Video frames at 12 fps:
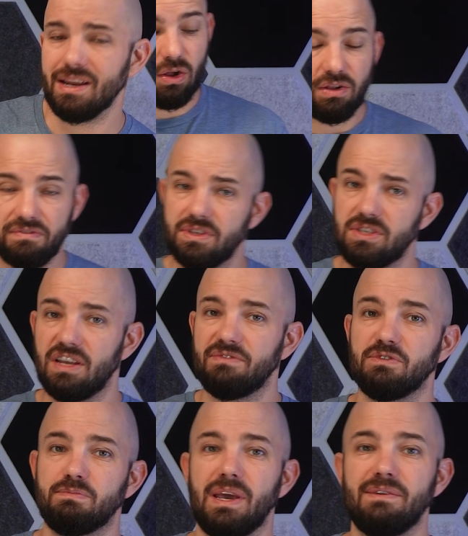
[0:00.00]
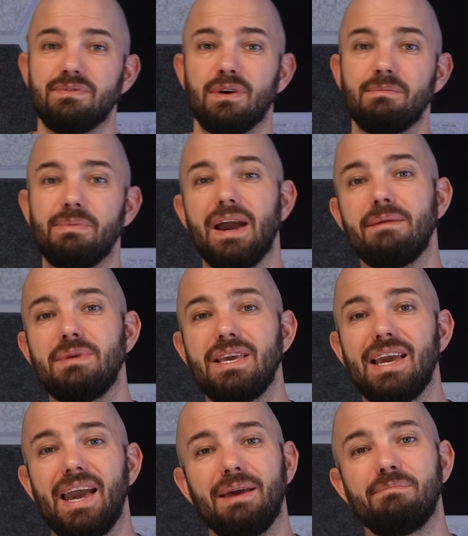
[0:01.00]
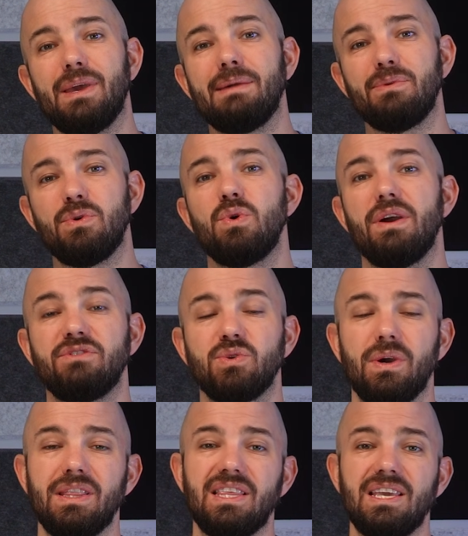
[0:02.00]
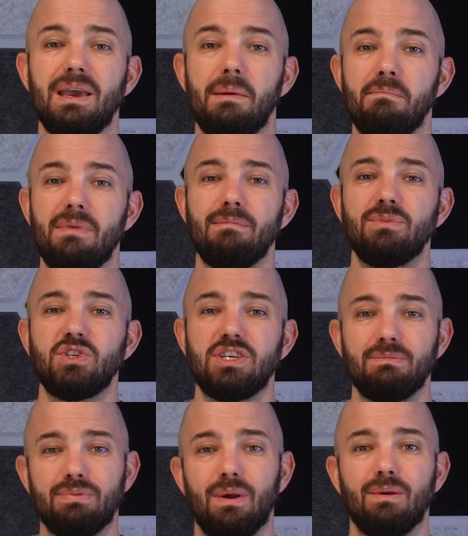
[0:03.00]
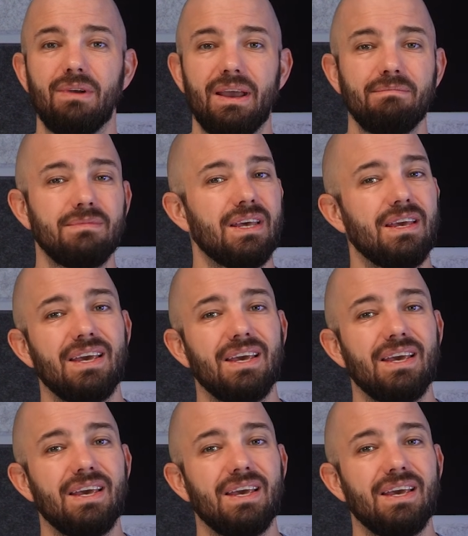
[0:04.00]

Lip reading: All of this stuff was paid for by me and people who have joined the membership program.